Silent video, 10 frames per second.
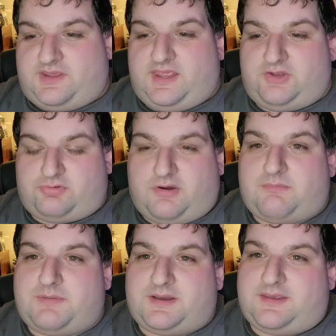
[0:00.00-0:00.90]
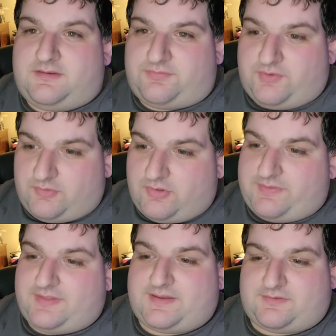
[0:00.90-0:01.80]
King, 12 Monkeys, Fear and
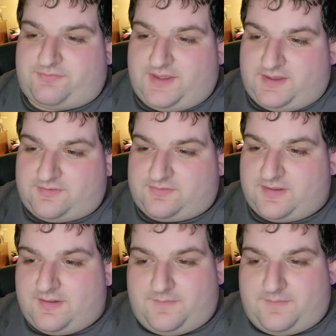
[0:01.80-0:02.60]
Loathing in Las Vegas.